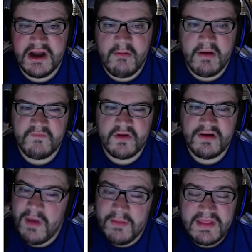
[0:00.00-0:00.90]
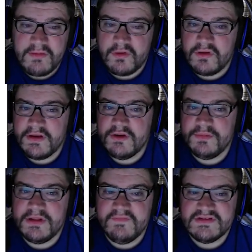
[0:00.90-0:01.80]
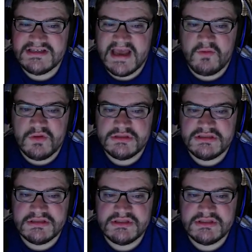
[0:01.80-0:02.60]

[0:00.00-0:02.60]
However, maybe they really do believe in Zach Wilson.